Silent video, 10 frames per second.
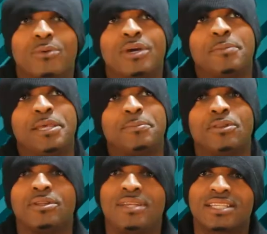way, people,
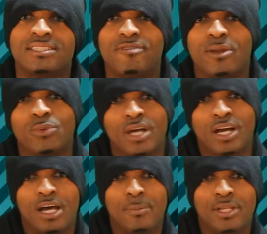the next event we got
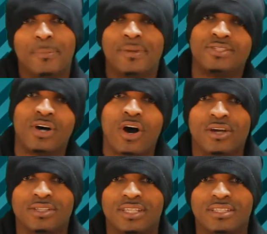coming up is the R
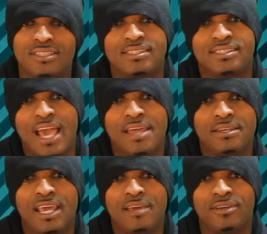S sixteen
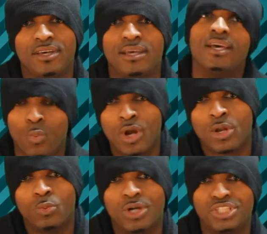Scandinavia
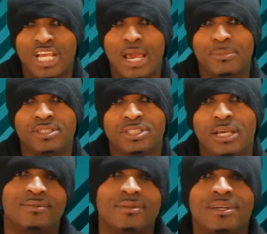one-on-one
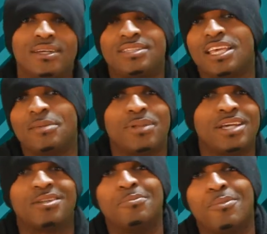championships taking
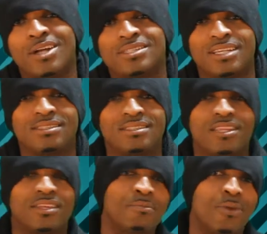place on March
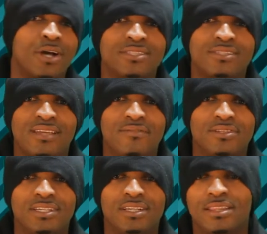sixteenth and March the
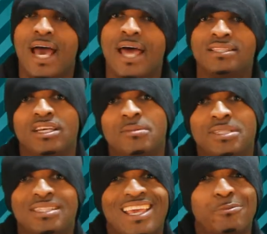seventeenth. And it's going to be
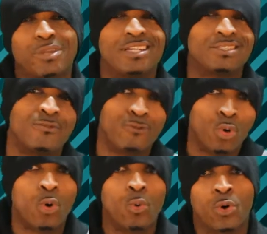taking place at
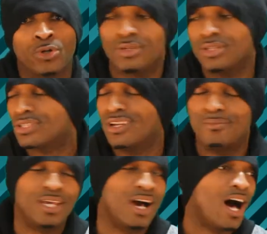Floor Wars. It's going to
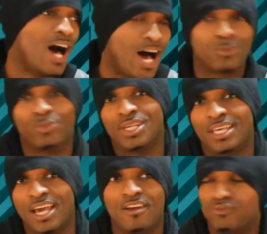be a hot
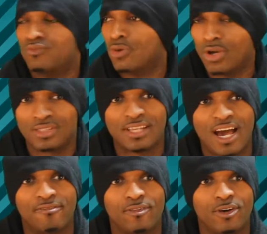weekend, raw
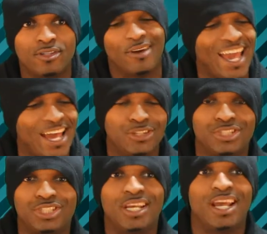ciphers,
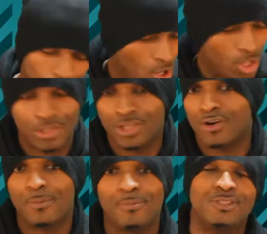energy, all of
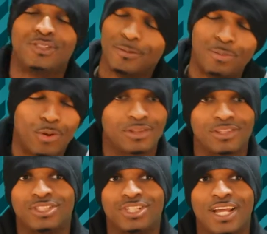Europe. Support
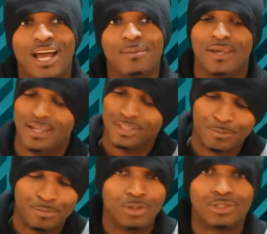this jam,
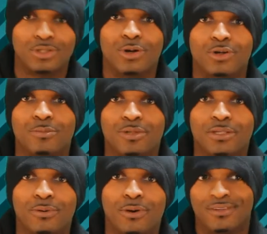support your local
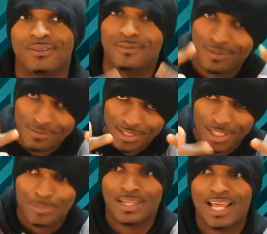B-boys,
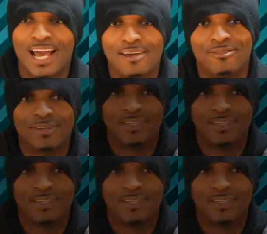keep it live.